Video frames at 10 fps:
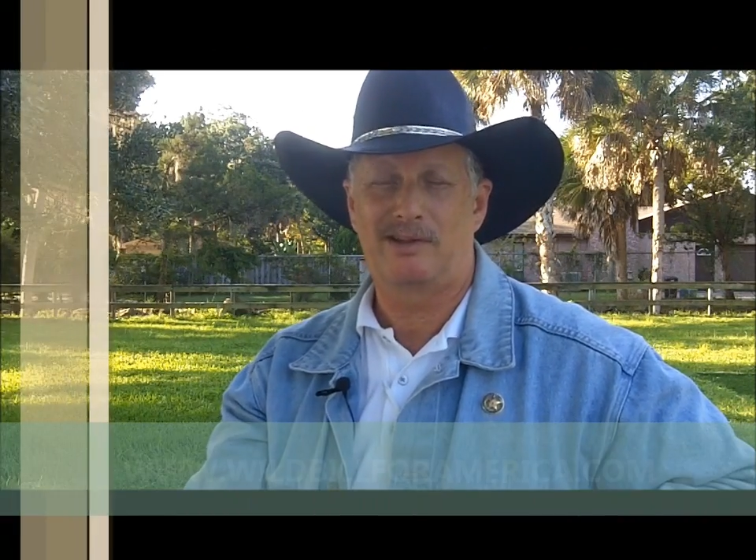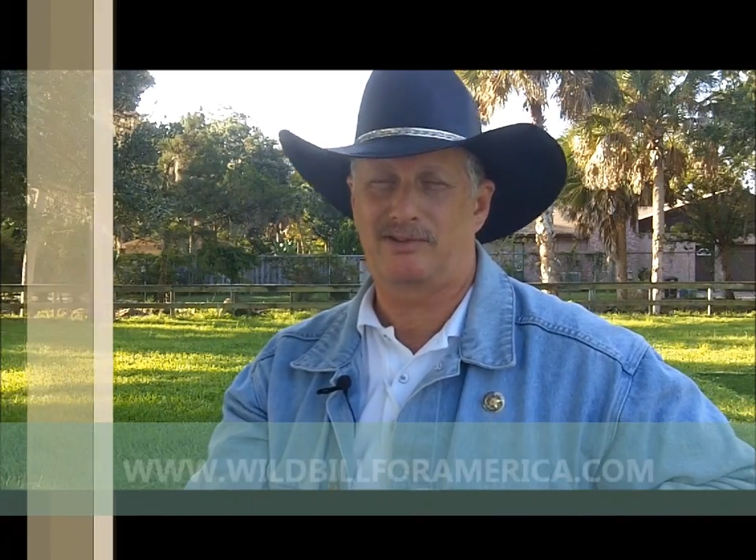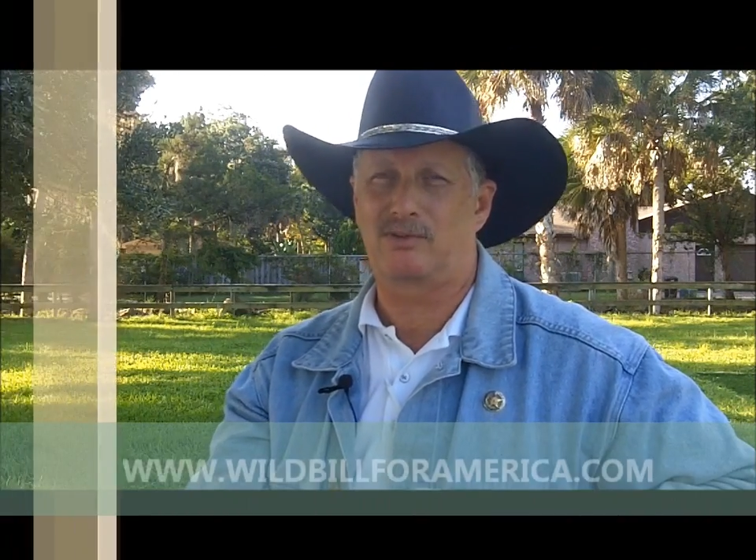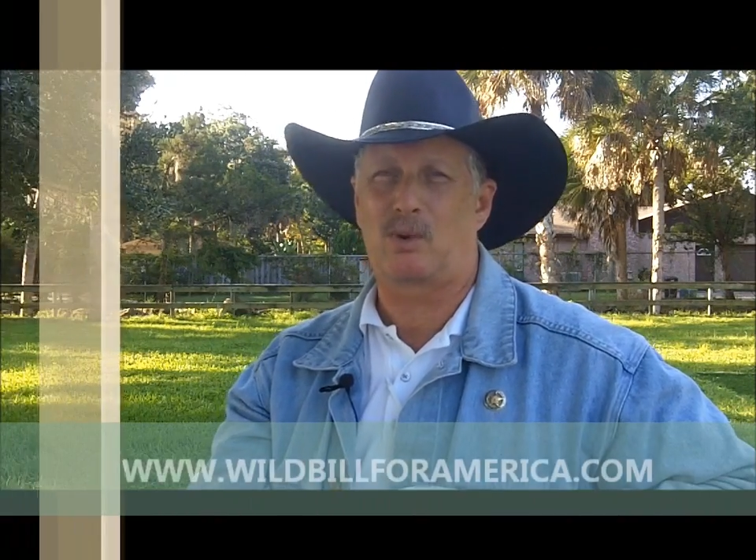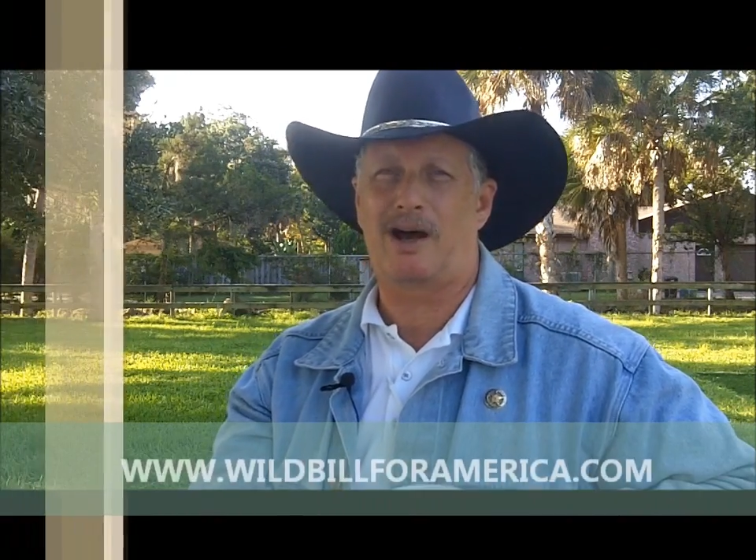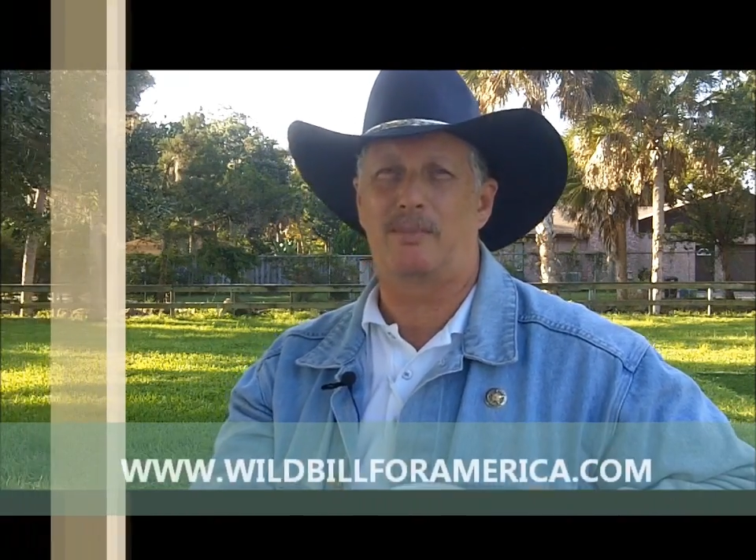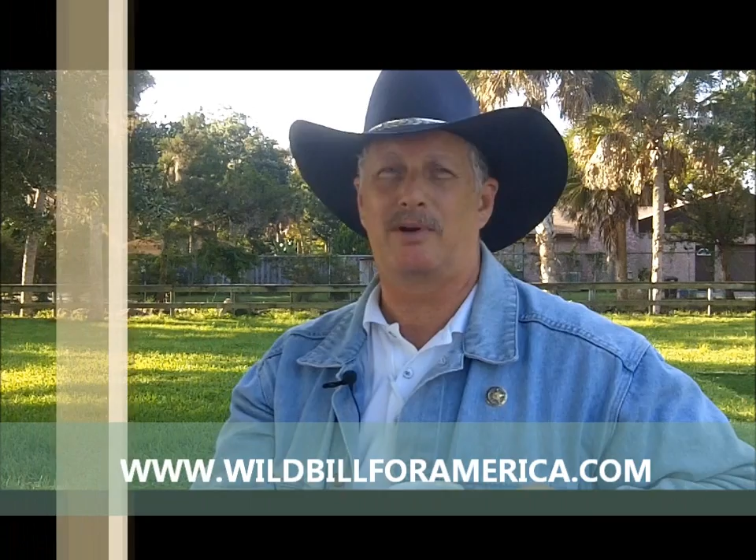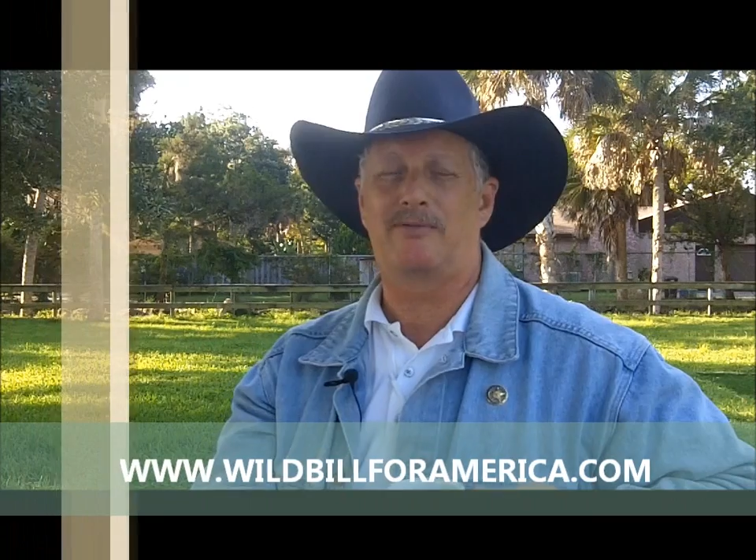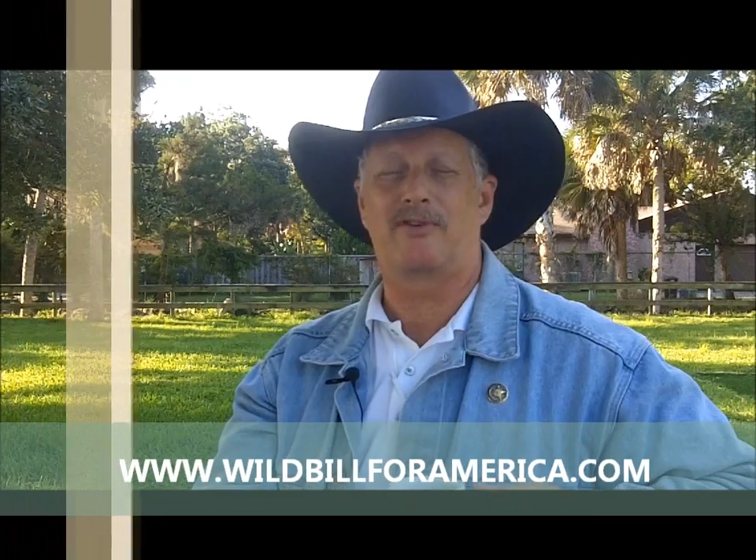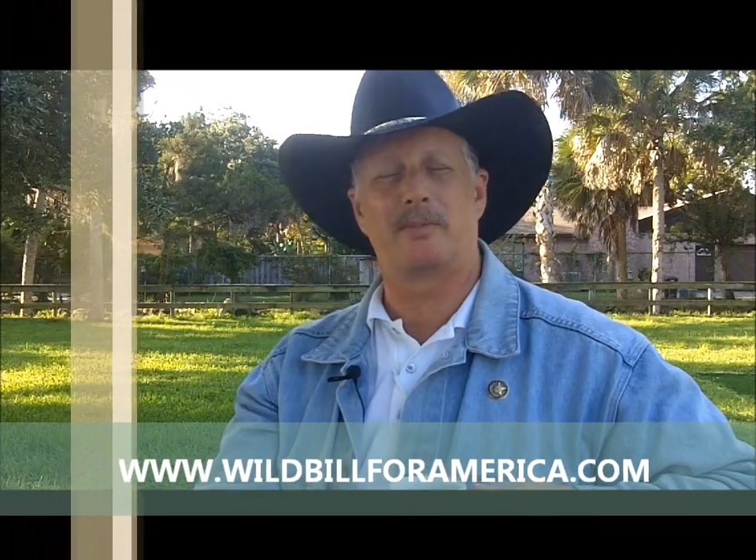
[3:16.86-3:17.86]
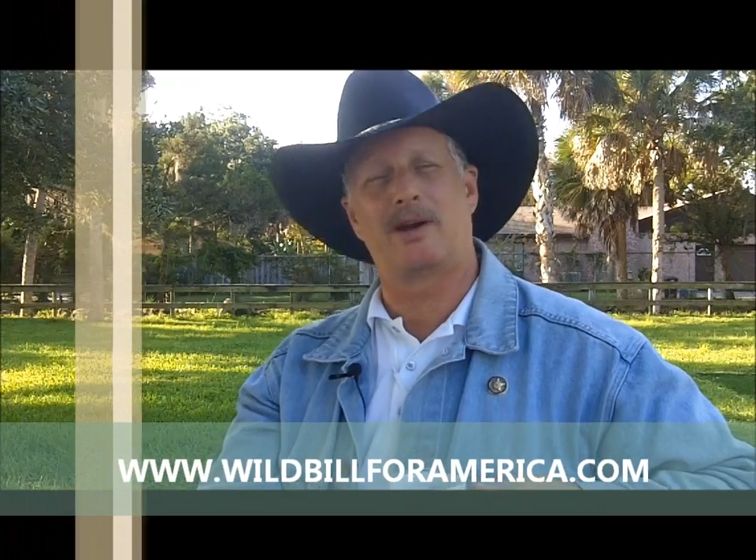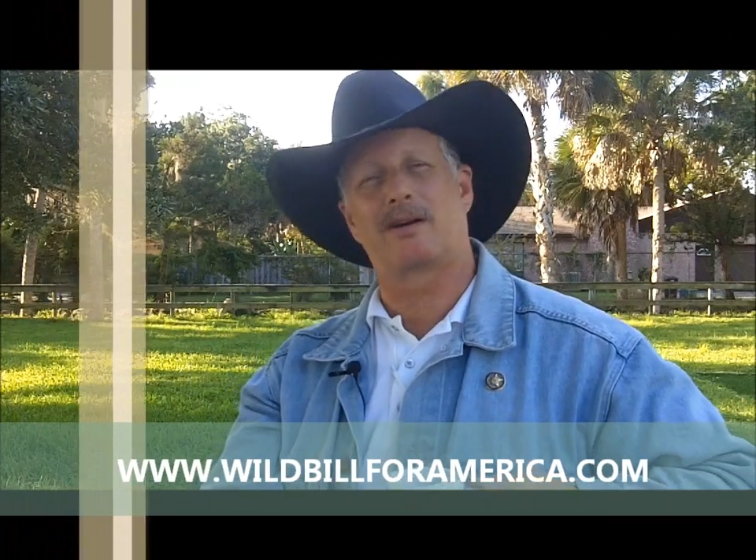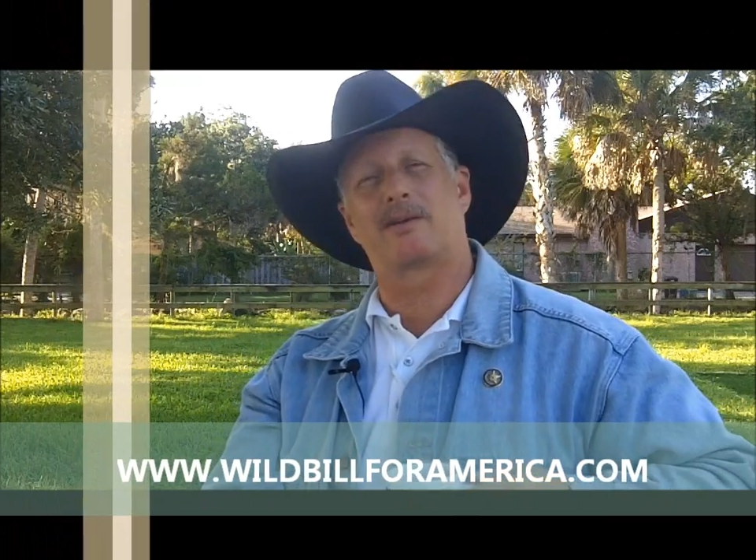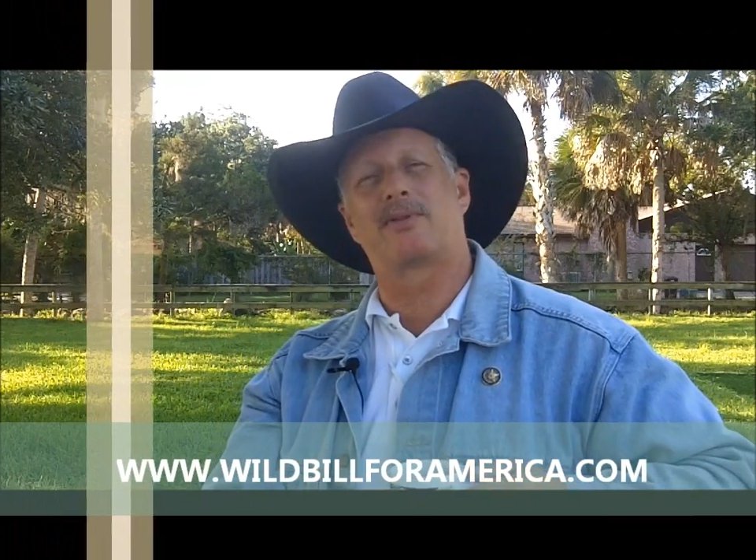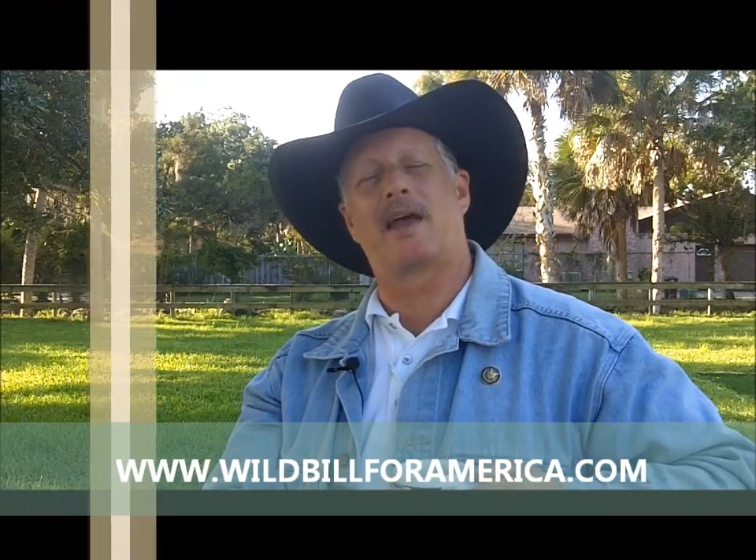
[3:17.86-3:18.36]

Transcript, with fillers: This is Wild Bill for America.